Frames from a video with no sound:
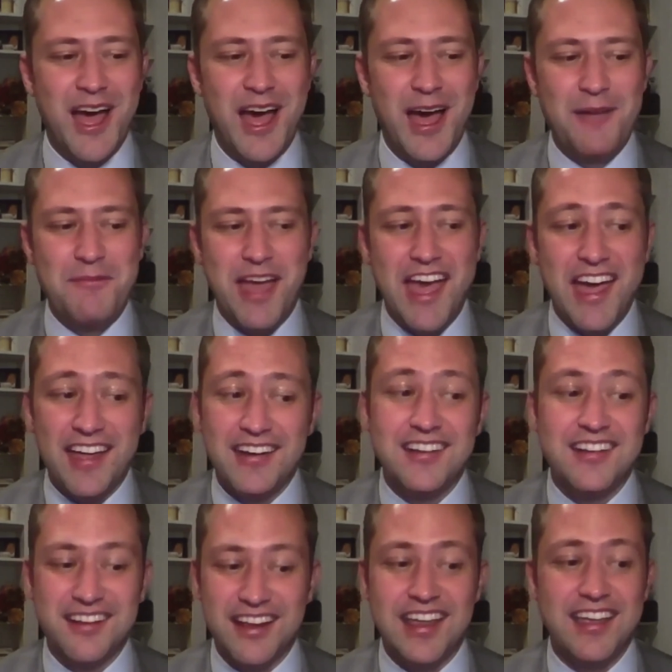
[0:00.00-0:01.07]

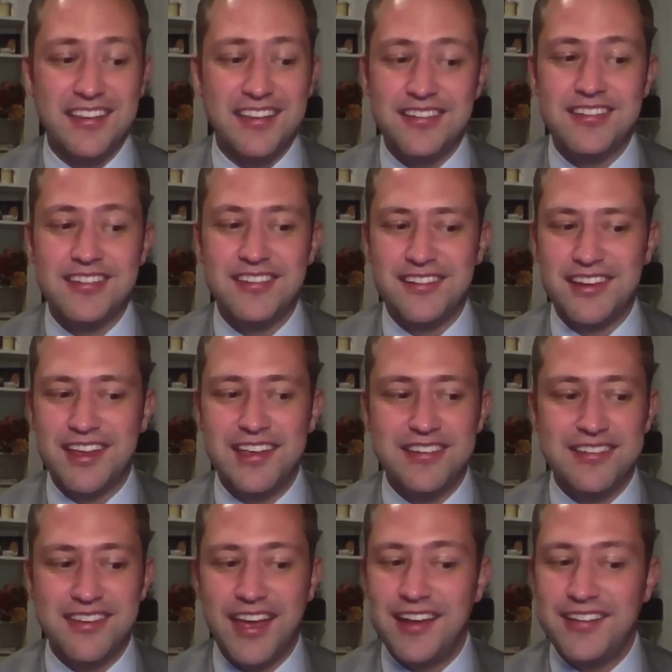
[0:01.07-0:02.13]
And he's
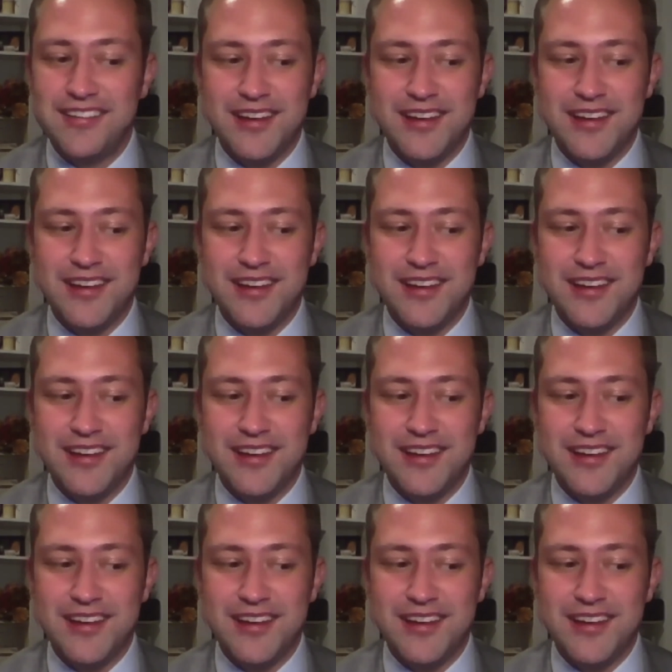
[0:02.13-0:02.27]
said